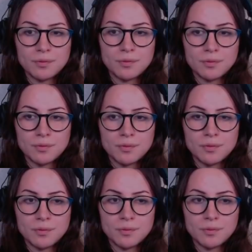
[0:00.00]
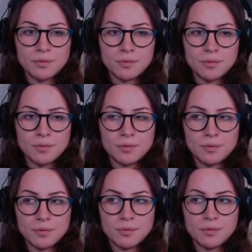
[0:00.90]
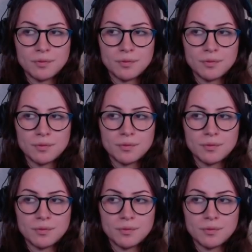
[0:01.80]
This person isn't speaking.